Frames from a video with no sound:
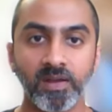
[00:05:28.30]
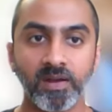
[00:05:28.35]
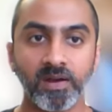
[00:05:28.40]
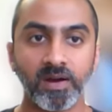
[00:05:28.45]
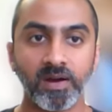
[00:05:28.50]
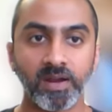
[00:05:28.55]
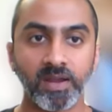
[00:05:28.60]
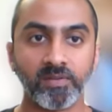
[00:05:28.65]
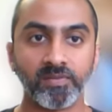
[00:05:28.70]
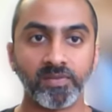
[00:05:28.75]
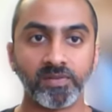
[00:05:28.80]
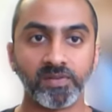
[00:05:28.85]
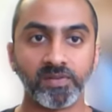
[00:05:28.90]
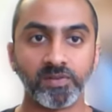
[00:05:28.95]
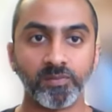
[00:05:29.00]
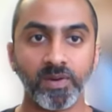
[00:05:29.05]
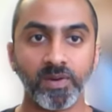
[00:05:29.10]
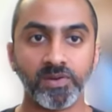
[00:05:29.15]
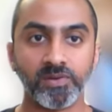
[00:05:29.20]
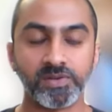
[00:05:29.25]
Again this is
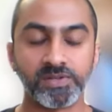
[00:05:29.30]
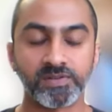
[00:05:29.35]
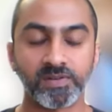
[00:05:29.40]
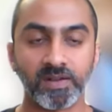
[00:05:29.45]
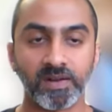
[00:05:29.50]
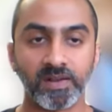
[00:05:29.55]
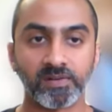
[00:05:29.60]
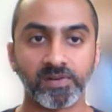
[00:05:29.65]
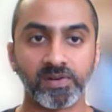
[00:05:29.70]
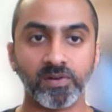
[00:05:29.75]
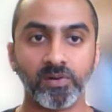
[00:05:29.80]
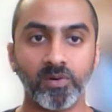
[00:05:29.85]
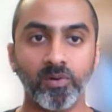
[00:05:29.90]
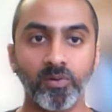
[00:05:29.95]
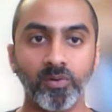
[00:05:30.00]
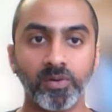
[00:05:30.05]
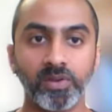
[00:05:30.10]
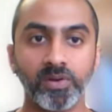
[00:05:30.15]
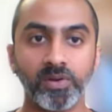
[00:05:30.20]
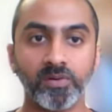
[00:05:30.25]
where you select your
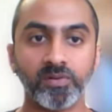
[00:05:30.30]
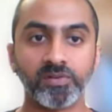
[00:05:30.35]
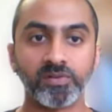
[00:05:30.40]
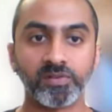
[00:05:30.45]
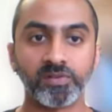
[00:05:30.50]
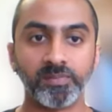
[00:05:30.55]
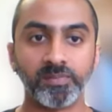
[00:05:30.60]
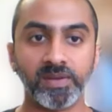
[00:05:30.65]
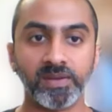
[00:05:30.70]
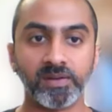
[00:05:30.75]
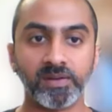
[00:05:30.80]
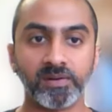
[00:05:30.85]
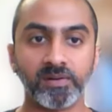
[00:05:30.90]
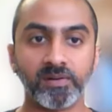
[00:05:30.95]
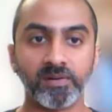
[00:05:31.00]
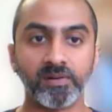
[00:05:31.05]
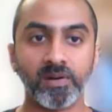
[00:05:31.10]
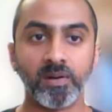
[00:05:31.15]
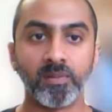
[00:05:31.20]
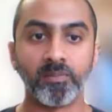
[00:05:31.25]
audio,
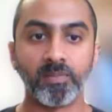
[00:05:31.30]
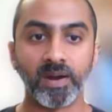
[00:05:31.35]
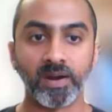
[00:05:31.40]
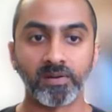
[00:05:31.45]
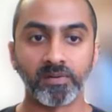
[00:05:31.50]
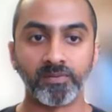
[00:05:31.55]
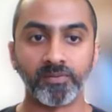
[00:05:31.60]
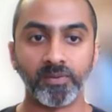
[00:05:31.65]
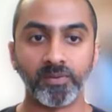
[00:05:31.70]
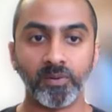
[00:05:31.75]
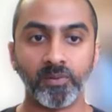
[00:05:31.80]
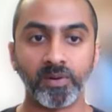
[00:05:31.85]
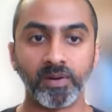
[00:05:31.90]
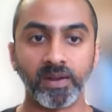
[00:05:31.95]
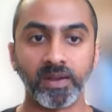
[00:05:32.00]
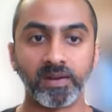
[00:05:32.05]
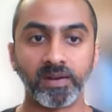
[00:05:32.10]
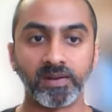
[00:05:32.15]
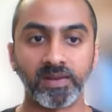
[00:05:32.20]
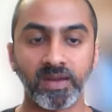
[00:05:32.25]
speaker, microphone
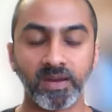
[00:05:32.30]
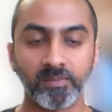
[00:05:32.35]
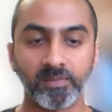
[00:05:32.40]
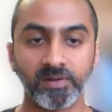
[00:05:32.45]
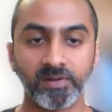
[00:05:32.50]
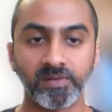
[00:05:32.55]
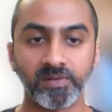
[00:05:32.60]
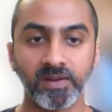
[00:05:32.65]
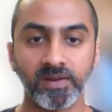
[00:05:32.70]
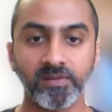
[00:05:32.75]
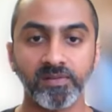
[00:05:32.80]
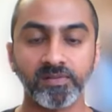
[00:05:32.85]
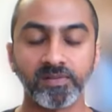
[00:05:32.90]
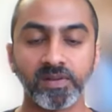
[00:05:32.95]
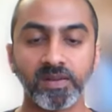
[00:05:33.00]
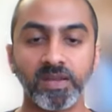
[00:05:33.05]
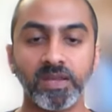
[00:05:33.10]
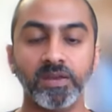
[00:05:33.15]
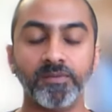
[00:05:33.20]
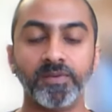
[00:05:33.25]
and camera settings.
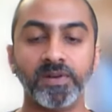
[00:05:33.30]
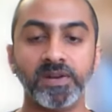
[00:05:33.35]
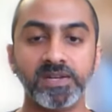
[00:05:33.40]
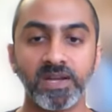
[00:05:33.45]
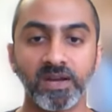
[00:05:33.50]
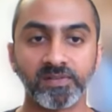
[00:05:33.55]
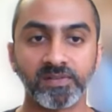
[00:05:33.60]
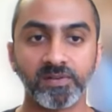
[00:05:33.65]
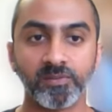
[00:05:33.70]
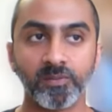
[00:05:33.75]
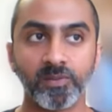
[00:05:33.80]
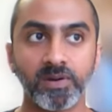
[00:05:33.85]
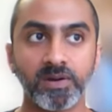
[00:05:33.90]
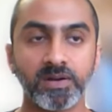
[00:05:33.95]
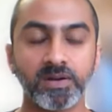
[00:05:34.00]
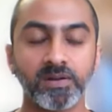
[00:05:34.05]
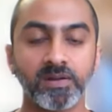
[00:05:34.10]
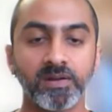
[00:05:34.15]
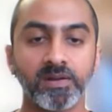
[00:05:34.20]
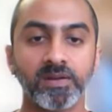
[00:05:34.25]
If it doesn't
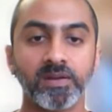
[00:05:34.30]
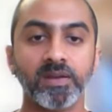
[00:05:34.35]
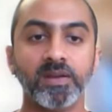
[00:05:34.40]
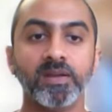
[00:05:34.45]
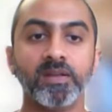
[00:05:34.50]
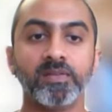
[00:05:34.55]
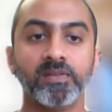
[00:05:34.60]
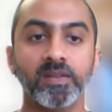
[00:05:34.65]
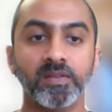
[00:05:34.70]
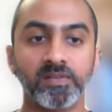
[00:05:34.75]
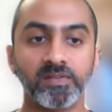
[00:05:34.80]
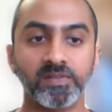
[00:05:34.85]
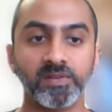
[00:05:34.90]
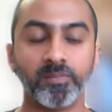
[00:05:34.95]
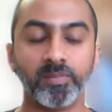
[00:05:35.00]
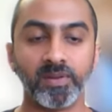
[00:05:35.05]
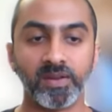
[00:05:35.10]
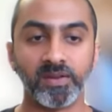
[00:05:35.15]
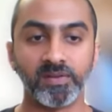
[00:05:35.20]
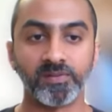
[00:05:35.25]
work this is the
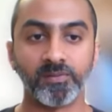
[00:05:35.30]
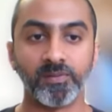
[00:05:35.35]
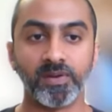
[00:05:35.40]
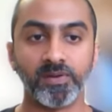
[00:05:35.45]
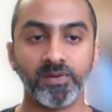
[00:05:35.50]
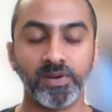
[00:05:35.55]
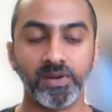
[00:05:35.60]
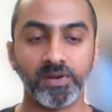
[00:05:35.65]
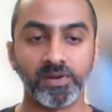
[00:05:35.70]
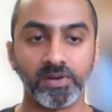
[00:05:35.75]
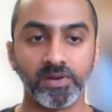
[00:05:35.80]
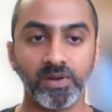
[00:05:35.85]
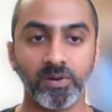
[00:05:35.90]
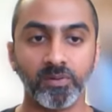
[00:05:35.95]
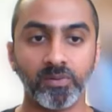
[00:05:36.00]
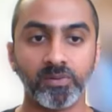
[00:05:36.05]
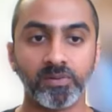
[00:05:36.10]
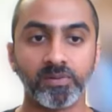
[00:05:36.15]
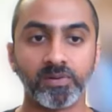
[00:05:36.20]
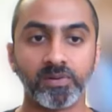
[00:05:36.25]
place where you need to
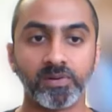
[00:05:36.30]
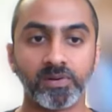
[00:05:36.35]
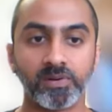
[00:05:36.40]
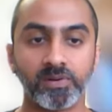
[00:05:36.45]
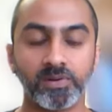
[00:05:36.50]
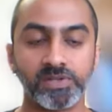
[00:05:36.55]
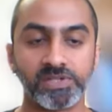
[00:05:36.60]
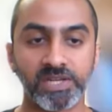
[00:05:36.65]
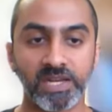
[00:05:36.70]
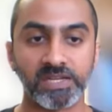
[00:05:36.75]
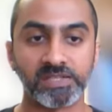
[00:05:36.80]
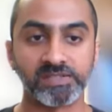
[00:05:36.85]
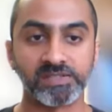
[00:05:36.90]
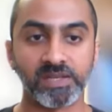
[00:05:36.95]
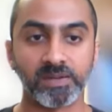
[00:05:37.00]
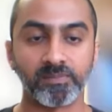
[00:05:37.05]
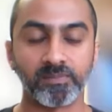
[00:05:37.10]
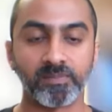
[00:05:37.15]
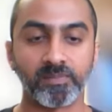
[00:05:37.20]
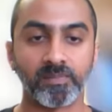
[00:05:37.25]
go to change
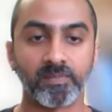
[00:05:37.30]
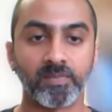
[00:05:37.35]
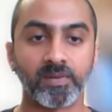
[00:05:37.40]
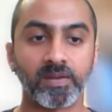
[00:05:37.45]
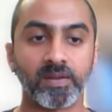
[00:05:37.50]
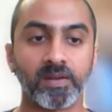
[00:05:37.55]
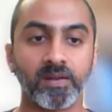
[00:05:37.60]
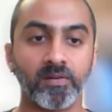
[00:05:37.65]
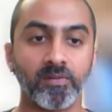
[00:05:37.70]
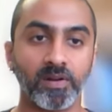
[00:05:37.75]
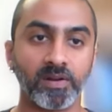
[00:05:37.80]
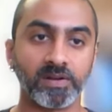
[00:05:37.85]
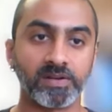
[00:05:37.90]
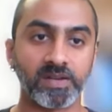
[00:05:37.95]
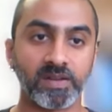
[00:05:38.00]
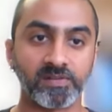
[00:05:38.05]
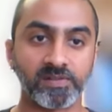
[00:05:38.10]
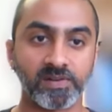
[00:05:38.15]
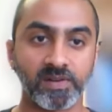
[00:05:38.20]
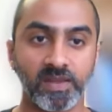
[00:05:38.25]
them and run a
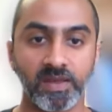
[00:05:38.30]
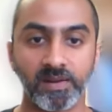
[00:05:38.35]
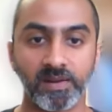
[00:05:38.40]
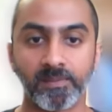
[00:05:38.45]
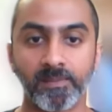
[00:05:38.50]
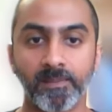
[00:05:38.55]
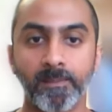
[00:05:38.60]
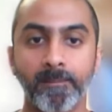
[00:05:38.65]
test again.